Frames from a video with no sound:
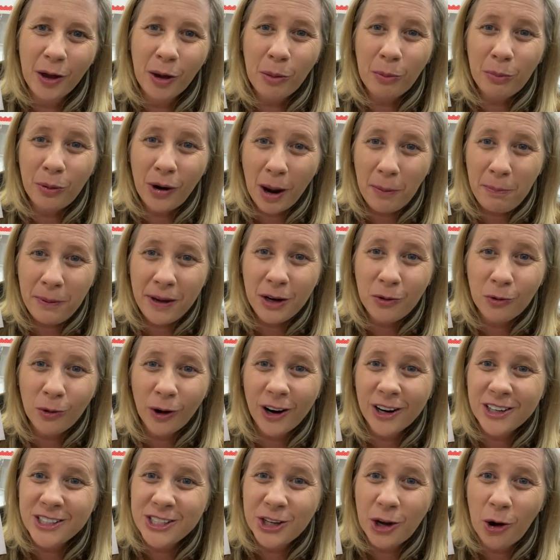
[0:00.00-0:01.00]
Prepping
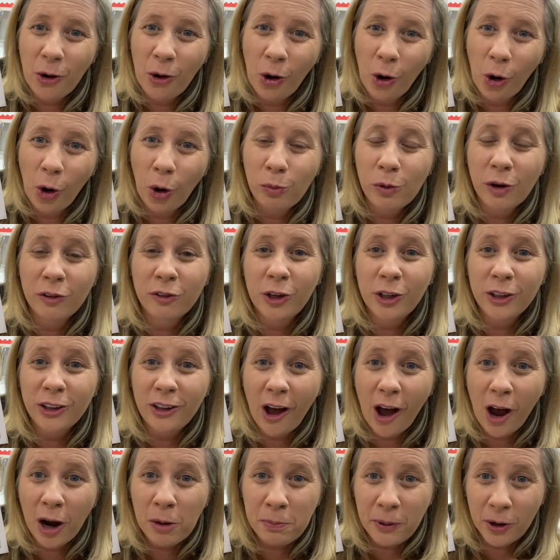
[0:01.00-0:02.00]
work to go home over a
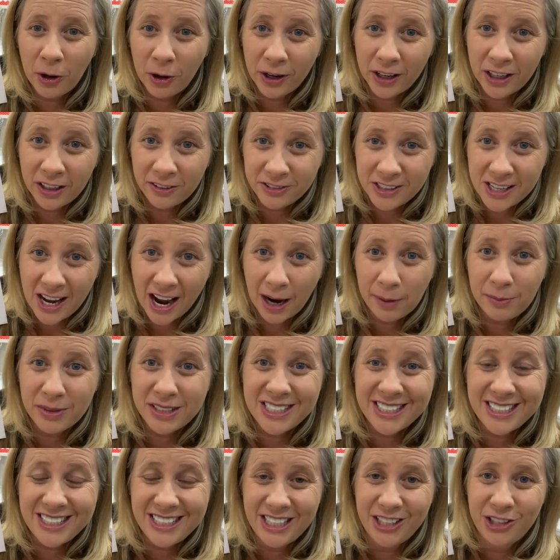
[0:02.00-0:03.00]
long period of time as
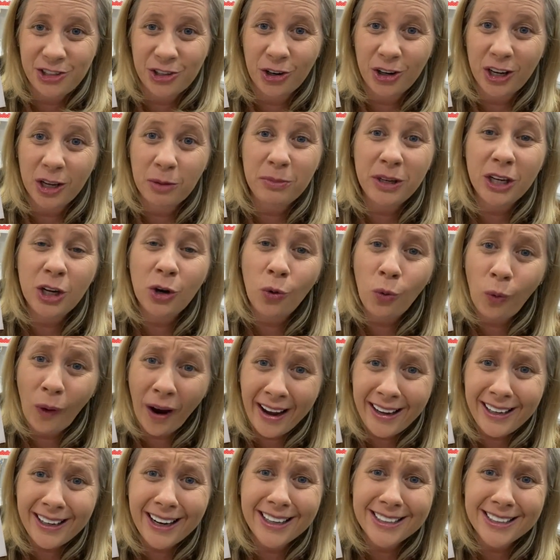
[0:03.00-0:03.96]
a teacher can be quite